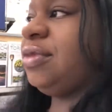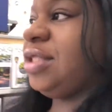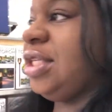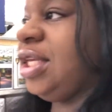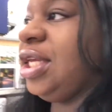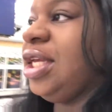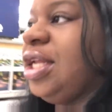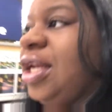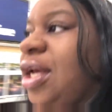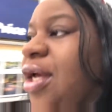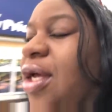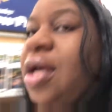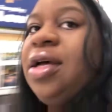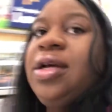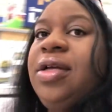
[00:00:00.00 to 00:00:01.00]
ten
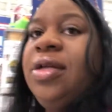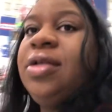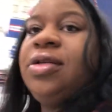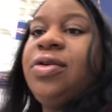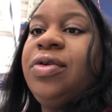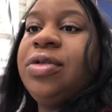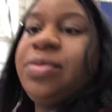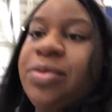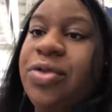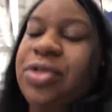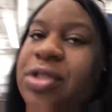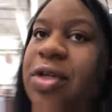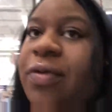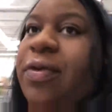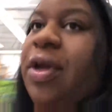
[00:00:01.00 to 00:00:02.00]
uh Christmas
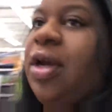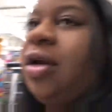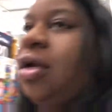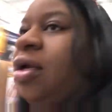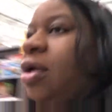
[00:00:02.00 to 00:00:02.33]
trees over there.